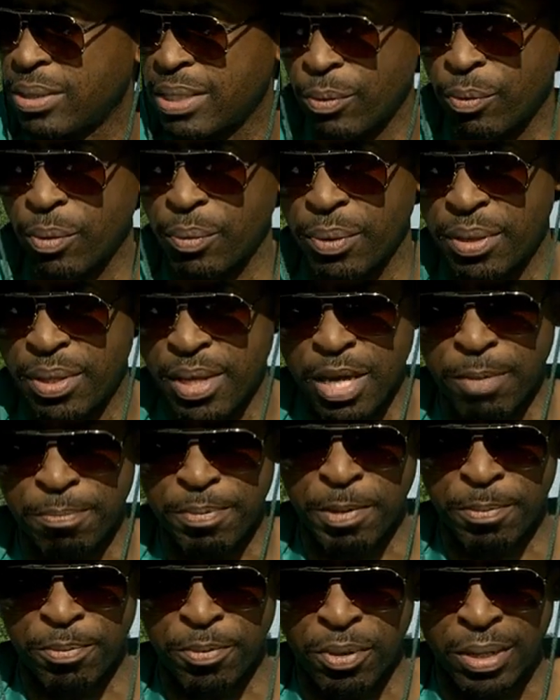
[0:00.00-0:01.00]
a lot, I work with
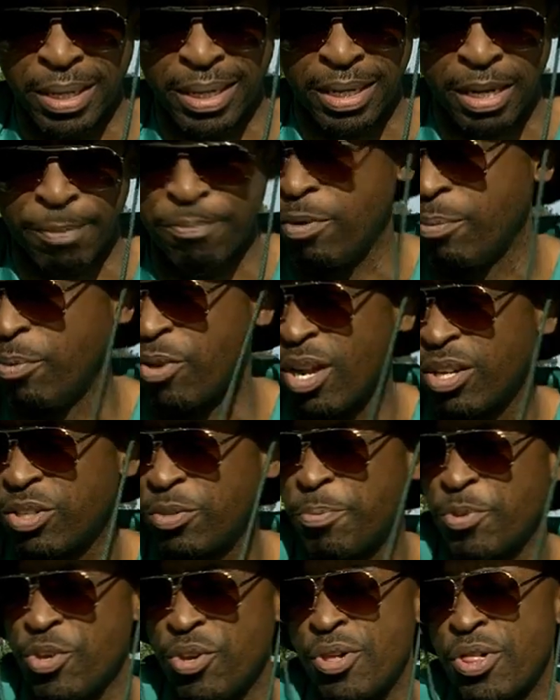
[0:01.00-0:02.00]
young people, and I promote
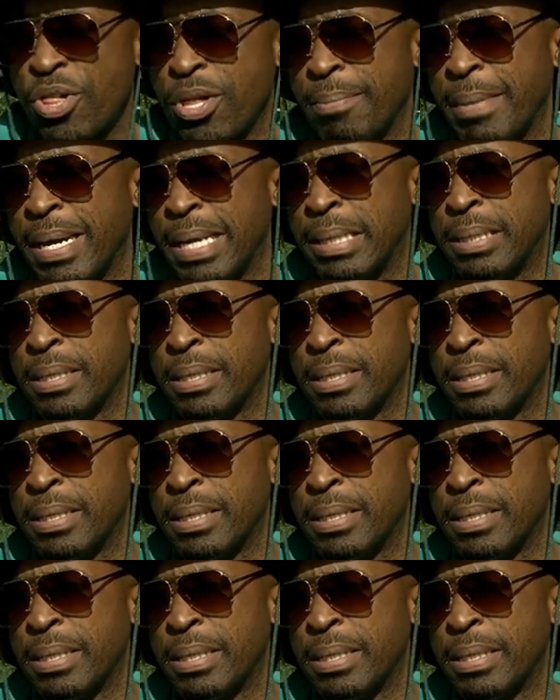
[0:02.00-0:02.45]
entrepreneurship.